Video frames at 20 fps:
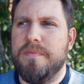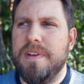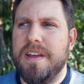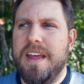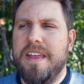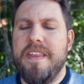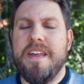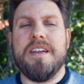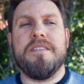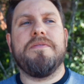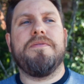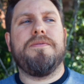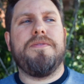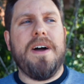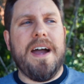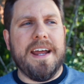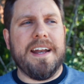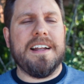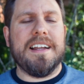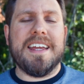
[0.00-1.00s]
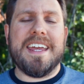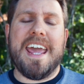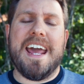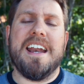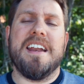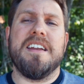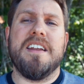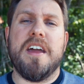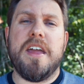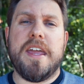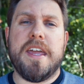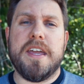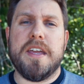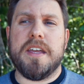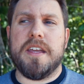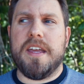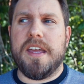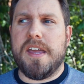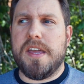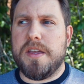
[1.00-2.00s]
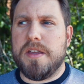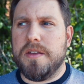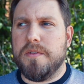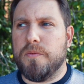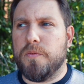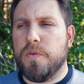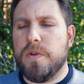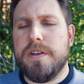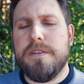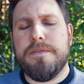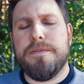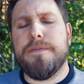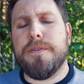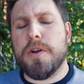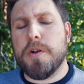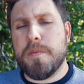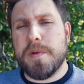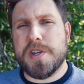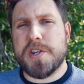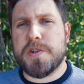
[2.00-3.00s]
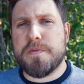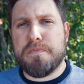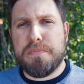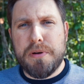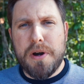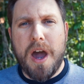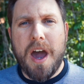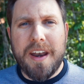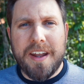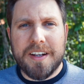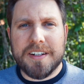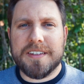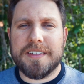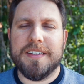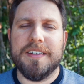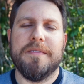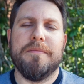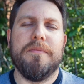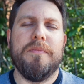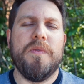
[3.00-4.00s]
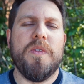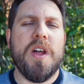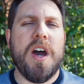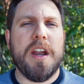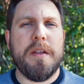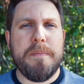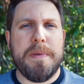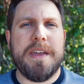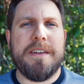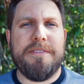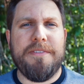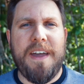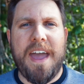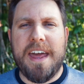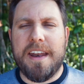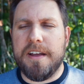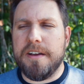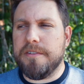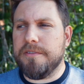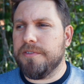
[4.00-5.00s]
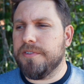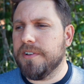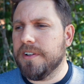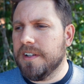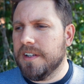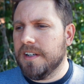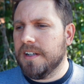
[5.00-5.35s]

And then finally getting a refurbished product, not a big fan of.